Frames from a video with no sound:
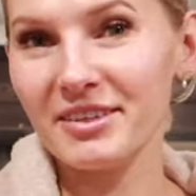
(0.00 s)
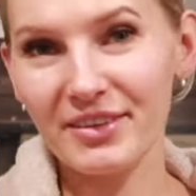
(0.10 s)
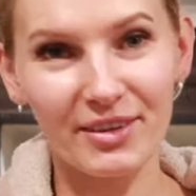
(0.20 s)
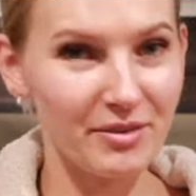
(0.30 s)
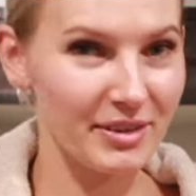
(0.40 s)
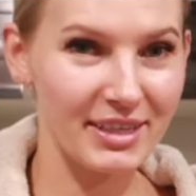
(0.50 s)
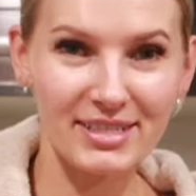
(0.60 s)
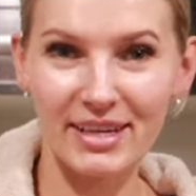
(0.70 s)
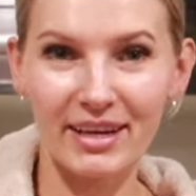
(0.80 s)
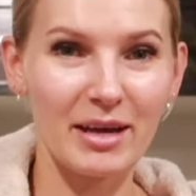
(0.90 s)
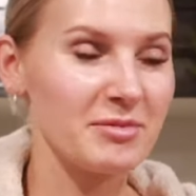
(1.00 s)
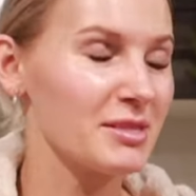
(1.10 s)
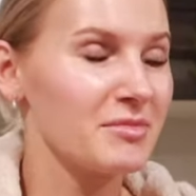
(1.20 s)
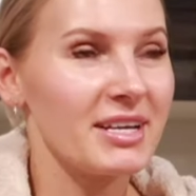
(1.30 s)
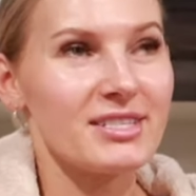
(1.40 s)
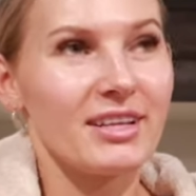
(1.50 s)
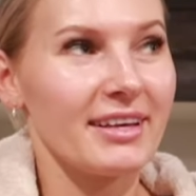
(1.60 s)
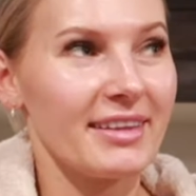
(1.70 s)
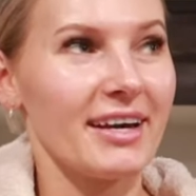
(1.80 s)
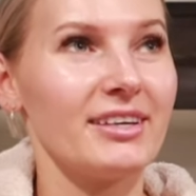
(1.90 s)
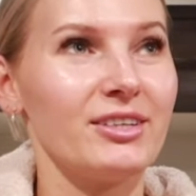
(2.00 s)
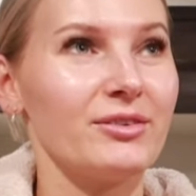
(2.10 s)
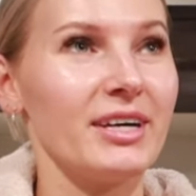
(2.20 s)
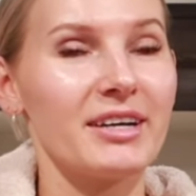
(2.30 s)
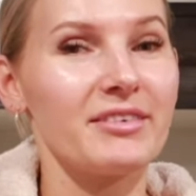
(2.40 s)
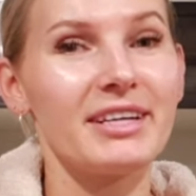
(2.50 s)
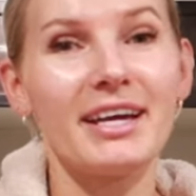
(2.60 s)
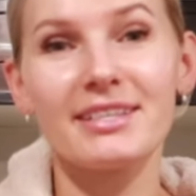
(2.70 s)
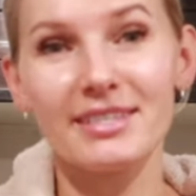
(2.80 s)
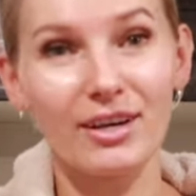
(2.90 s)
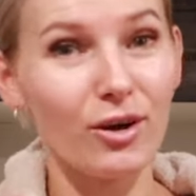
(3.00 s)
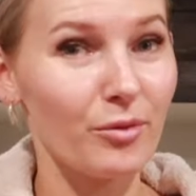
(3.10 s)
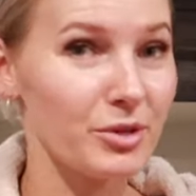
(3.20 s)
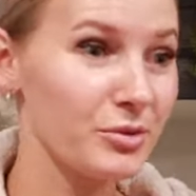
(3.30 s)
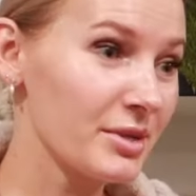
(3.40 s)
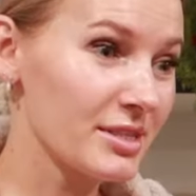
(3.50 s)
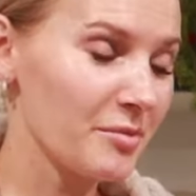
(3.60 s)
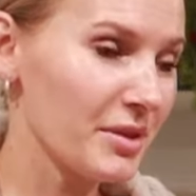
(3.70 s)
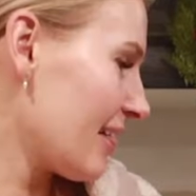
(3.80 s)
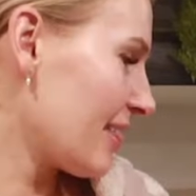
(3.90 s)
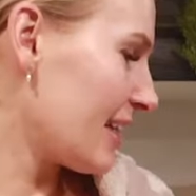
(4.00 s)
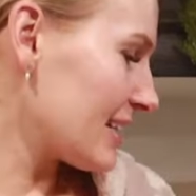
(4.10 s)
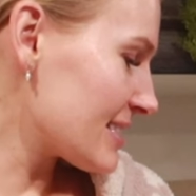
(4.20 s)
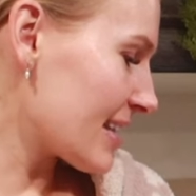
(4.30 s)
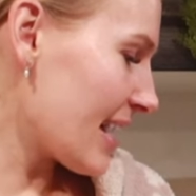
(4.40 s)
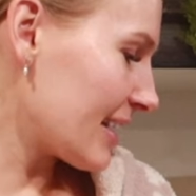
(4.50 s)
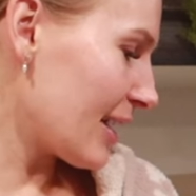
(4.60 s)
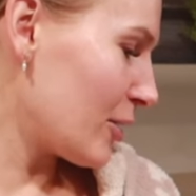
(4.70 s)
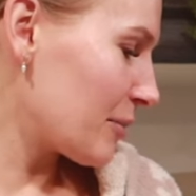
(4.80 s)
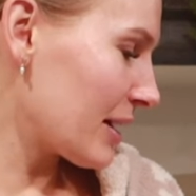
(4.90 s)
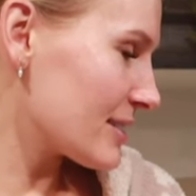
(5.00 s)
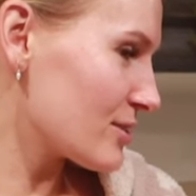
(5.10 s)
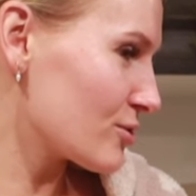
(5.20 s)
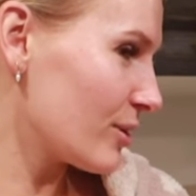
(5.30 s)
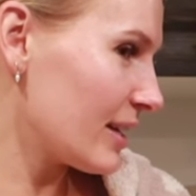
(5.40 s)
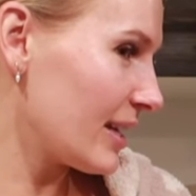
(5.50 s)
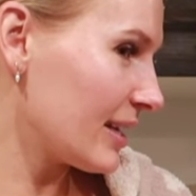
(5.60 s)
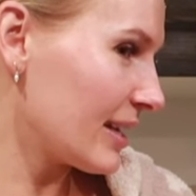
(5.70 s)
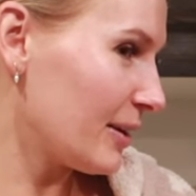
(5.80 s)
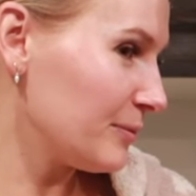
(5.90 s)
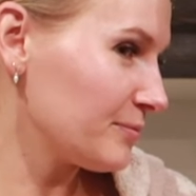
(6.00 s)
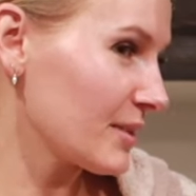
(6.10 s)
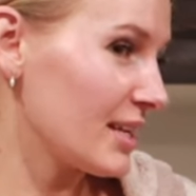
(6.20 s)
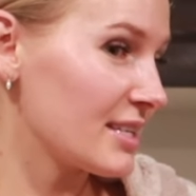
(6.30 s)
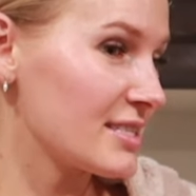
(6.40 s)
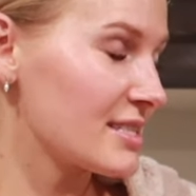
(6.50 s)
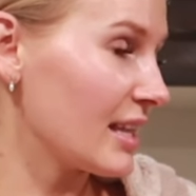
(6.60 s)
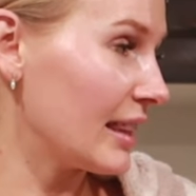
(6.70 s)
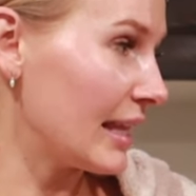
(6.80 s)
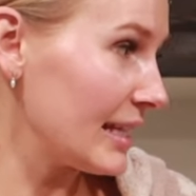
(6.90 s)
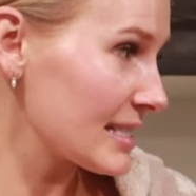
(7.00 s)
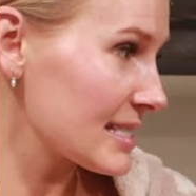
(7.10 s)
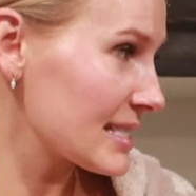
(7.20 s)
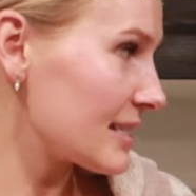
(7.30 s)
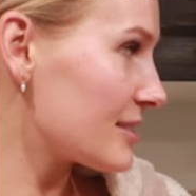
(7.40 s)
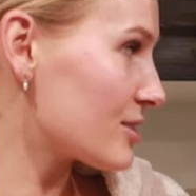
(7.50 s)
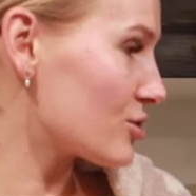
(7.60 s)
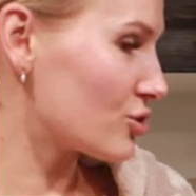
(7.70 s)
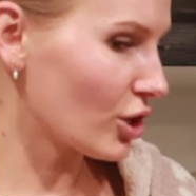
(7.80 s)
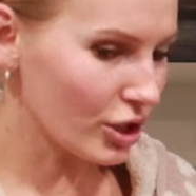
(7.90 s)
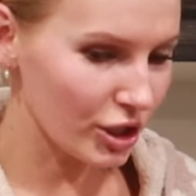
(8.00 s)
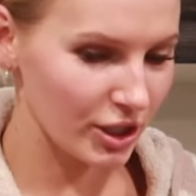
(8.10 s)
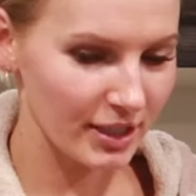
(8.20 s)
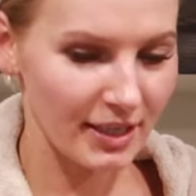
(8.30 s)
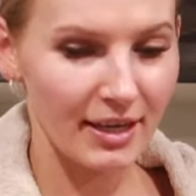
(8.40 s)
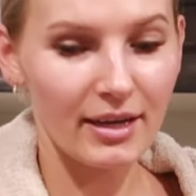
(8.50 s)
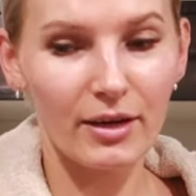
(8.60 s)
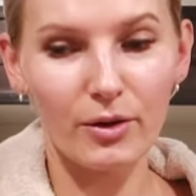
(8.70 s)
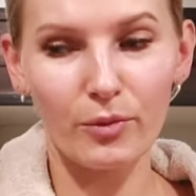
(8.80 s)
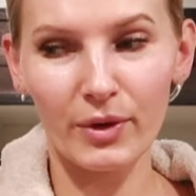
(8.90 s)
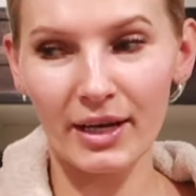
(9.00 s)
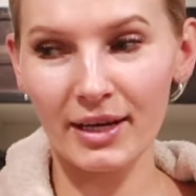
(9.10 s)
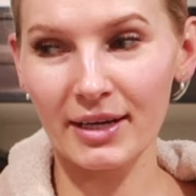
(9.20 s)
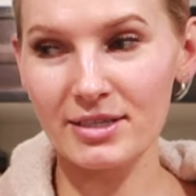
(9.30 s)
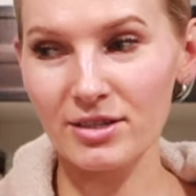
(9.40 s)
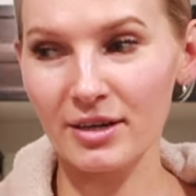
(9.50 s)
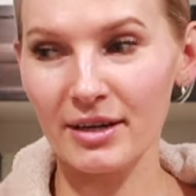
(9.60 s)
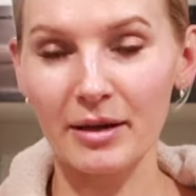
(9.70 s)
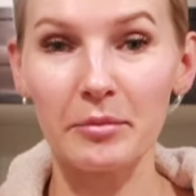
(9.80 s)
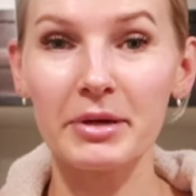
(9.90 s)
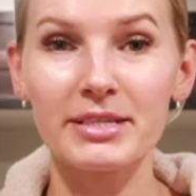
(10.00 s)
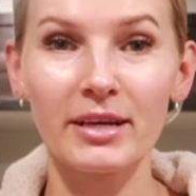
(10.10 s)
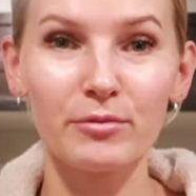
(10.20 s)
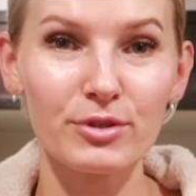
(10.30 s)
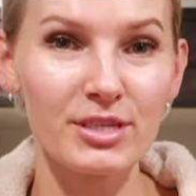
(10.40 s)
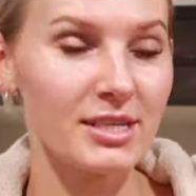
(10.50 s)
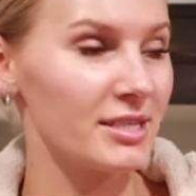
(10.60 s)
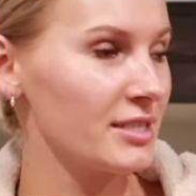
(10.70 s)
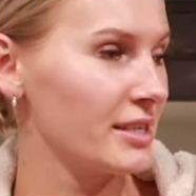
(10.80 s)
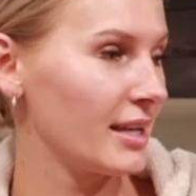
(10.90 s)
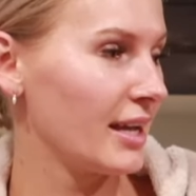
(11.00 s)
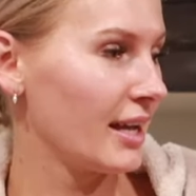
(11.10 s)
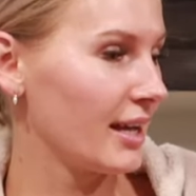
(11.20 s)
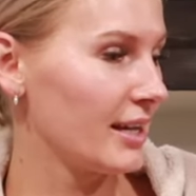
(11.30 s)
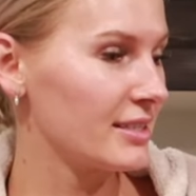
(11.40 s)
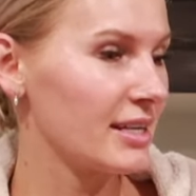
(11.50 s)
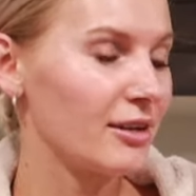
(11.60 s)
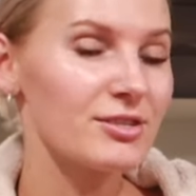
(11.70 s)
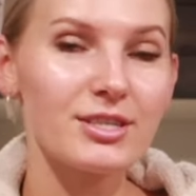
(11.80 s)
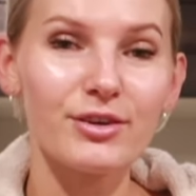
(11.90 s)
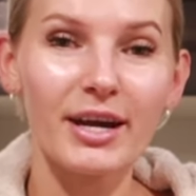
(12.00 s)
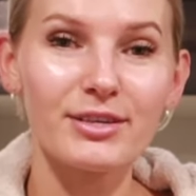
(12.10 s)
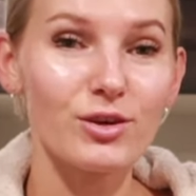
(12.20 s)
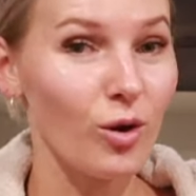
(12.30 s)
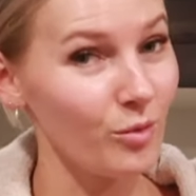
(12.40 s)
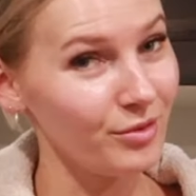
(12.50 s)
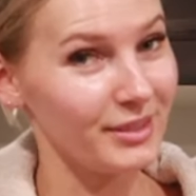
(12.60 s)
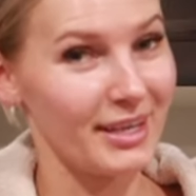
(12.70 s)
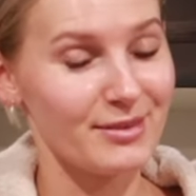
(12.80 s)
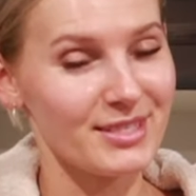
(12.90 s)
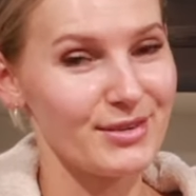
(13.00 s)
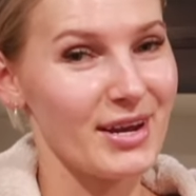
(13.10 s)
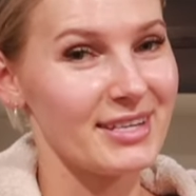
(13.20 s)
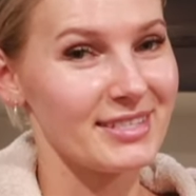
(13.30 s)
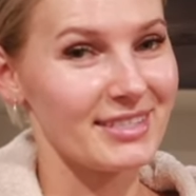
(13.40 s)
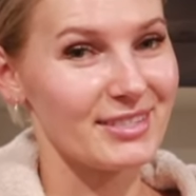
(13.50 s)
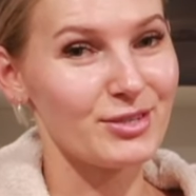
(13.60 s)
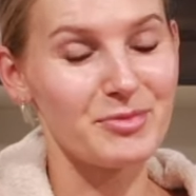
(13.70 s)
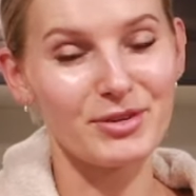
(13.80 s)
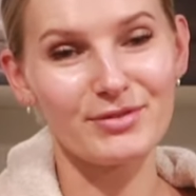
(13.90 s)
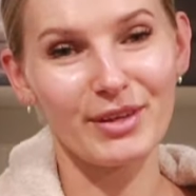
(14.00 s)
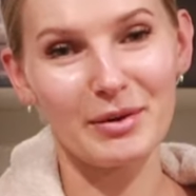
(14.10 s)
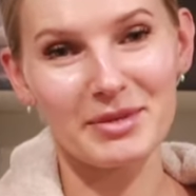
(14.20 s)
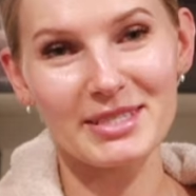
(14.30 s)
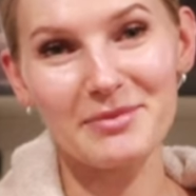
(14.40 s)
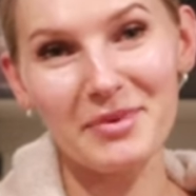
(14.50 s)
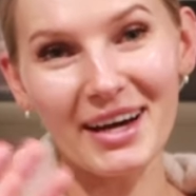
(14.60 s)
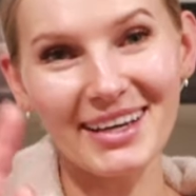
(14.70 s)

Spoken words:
Nothing really exciting happened. Some days are like that. You know, not every day is like, oh, we're doing something. That's that. I hope you guys enjoyed hanging out. It is late. It is dark. We gotta get started on a bedtime routine, and I'll see you guys, hopefully I will see you guys in tomorrow's Vlogmas. Bye!